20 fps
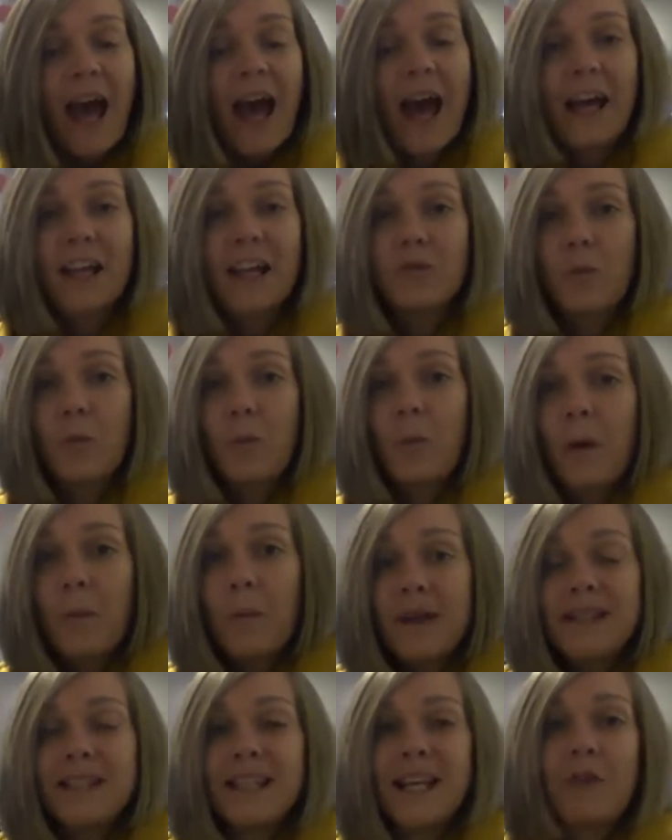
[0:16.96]
And
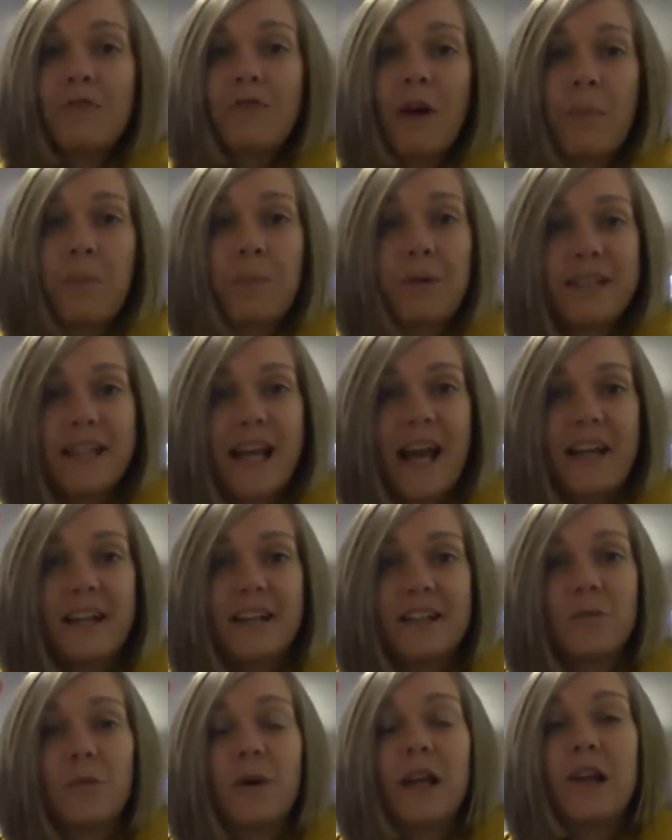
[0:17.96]
when we say
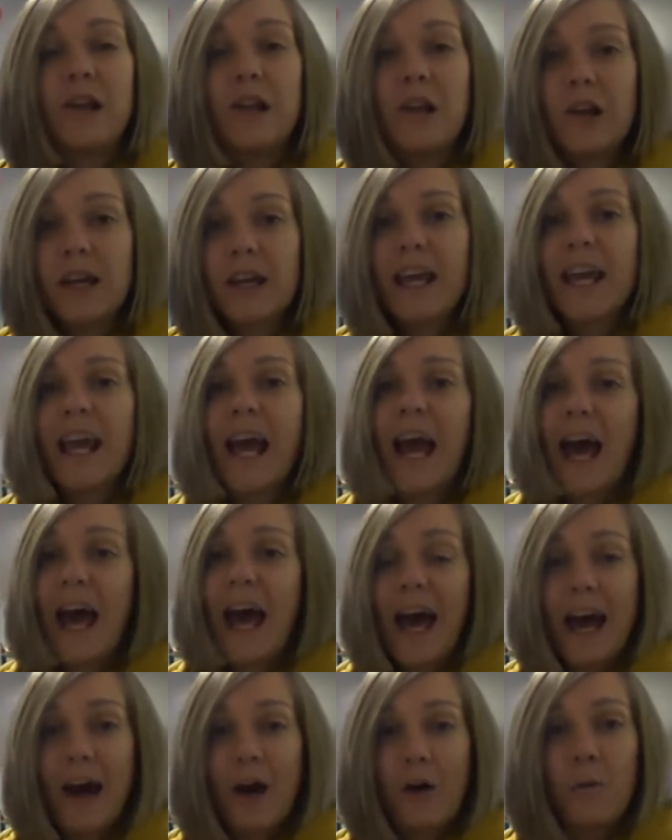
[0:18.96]
represent, we're looking
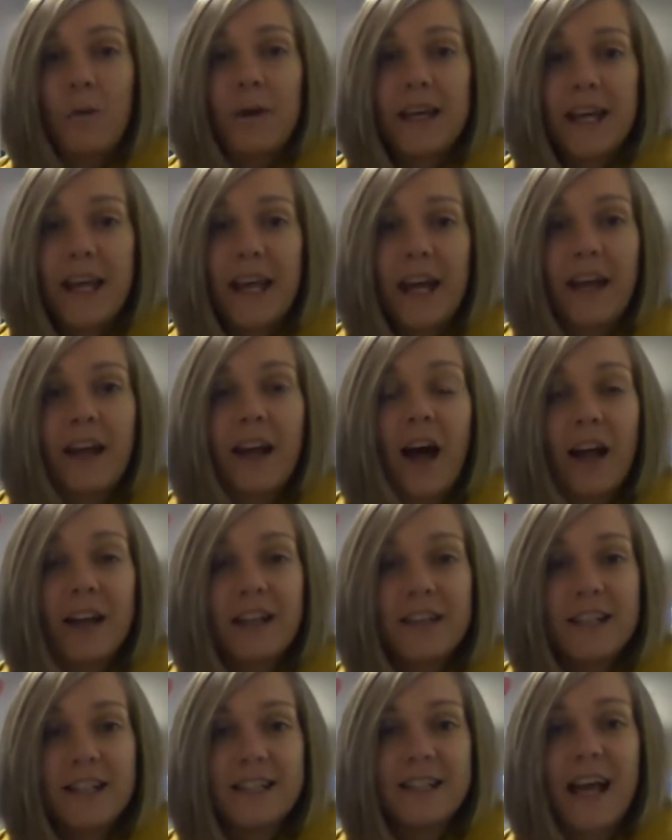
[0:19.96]
at how we can
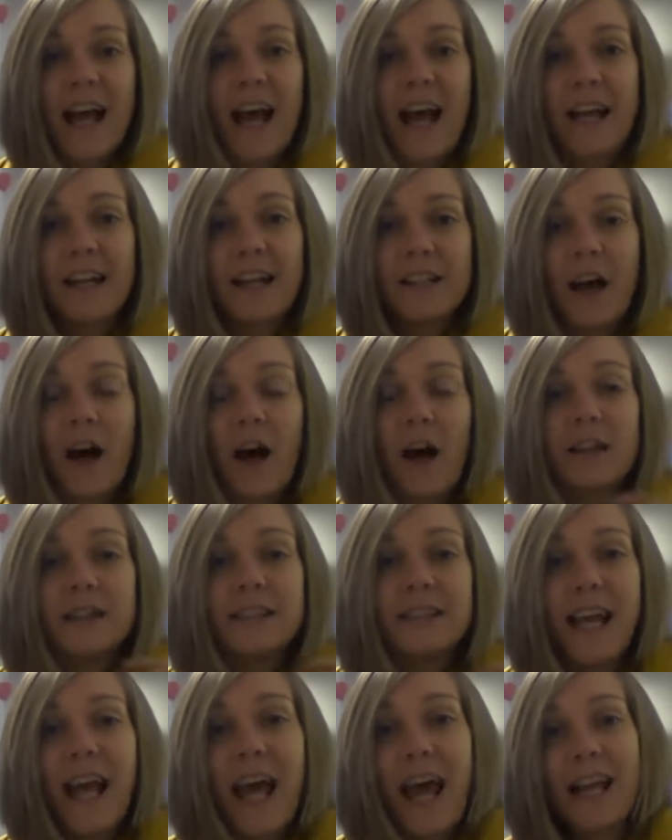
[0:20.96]
understand our
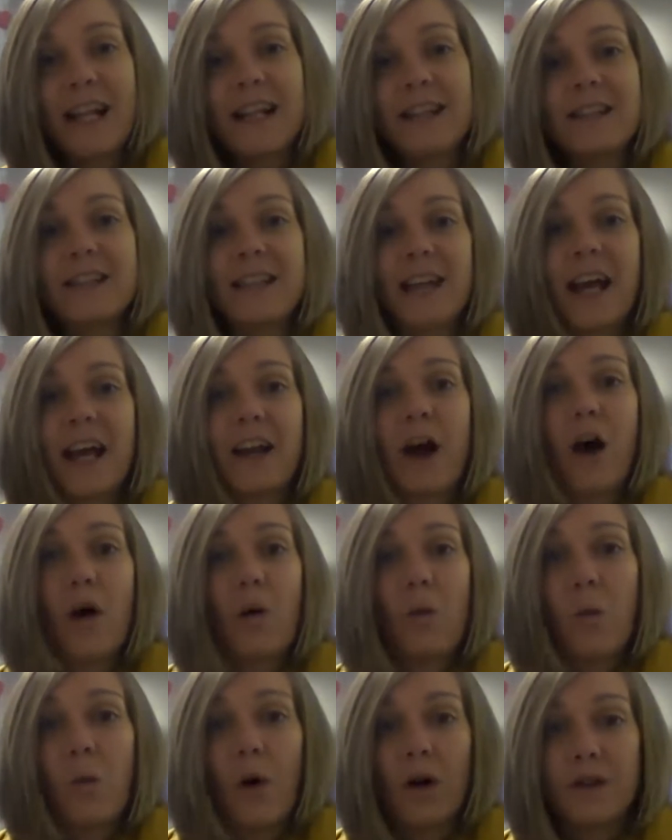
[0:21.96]
tens and
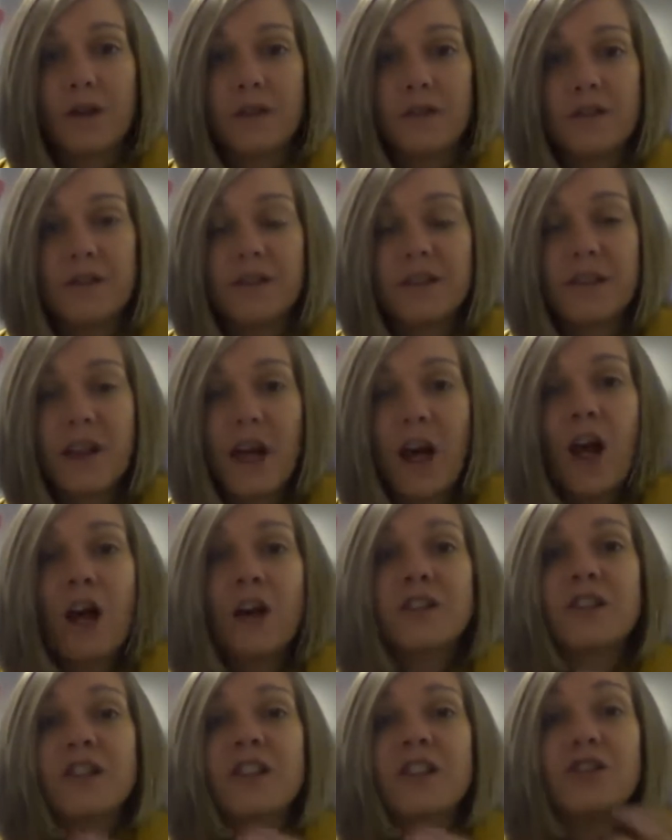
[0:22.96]
our ones
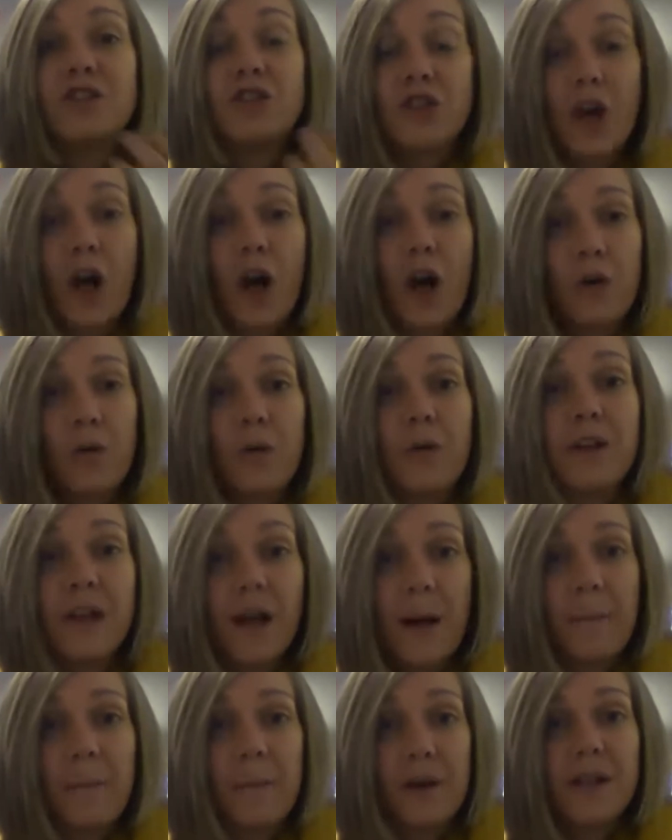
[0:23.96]
to show
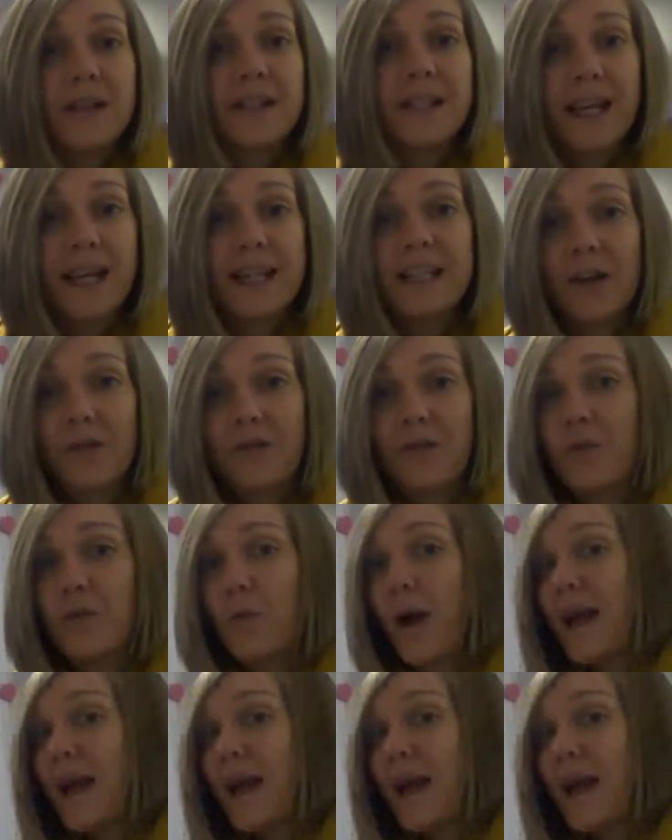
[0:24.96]
numbers in different